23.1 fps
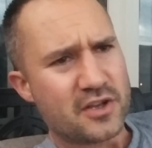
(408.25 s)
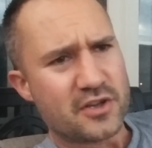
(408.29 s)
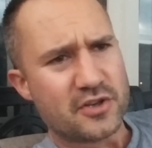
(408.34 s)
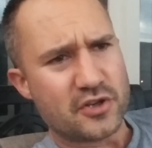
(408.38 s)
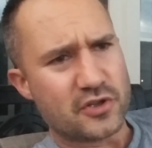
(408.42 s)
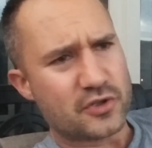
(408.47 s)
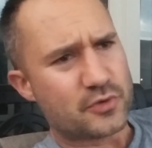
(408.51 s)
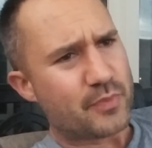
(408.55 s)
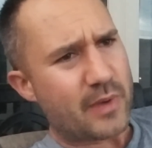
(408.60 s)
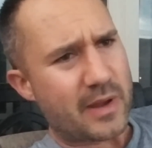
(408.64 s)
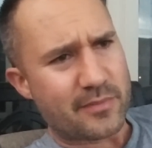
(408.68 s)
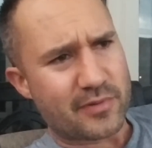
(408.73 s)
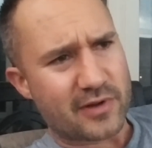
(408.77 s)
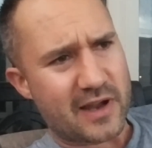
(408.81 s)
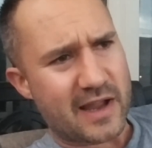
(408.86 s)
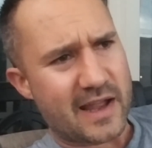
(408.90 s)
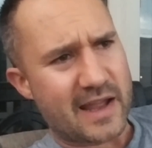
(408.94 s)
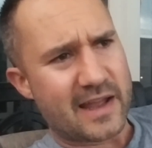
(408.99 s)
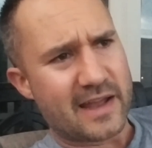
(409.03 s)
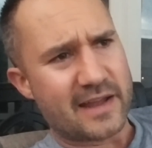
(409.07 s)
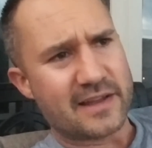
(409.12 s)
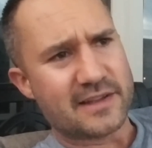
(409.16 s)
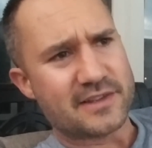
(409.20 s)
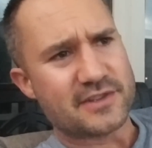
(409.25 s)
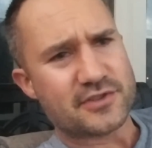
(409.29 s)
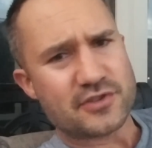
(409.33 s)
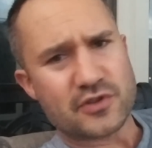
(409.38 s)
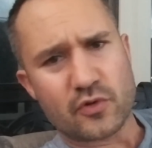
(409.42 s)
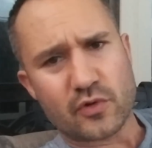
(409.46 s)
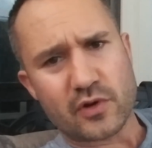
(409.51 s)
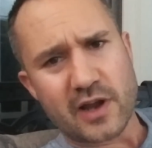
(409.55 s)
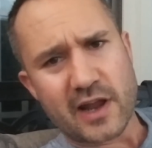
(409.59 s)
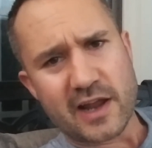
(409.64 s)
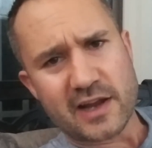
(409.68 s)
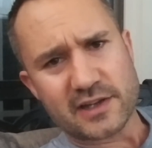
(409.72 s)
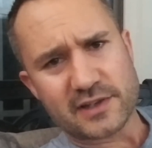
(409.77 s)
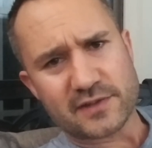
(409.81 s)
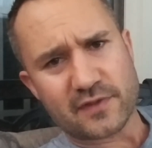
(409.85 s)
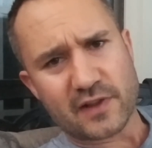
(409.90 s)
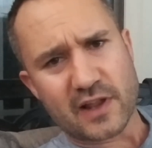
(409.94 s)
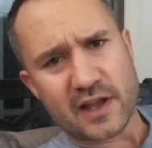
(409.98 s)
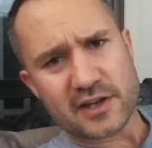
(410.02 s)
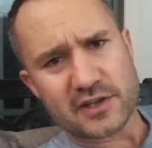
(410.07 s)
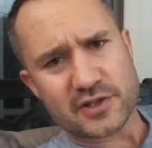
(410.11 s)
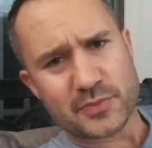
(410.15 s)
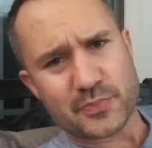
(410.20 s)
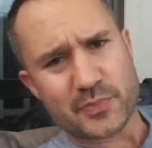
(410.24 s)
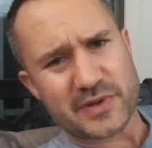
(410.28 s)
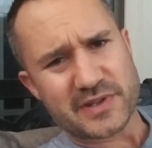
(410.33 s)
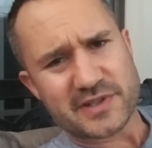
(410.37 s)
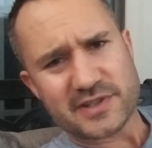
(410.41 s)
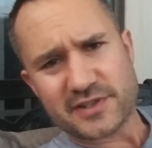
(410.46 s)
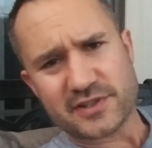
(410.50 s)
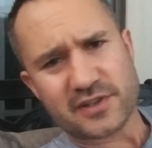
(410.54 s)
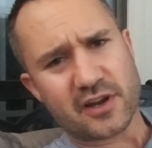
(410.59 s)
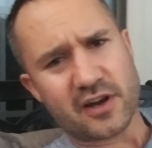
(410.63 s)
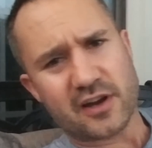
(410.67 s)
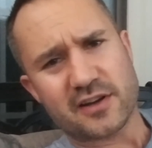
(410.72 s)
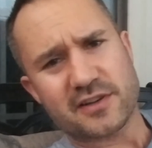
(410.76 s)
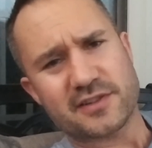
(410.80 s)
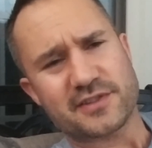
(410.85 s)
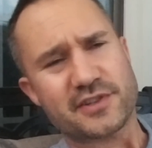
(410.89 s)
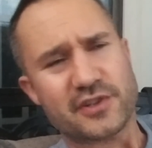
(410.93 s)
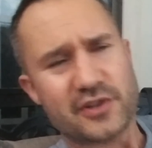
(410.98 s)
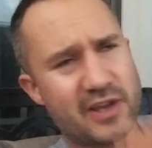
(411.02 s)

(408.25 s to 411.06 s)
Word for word: newspaper ads, door hangers, flyers, business cards.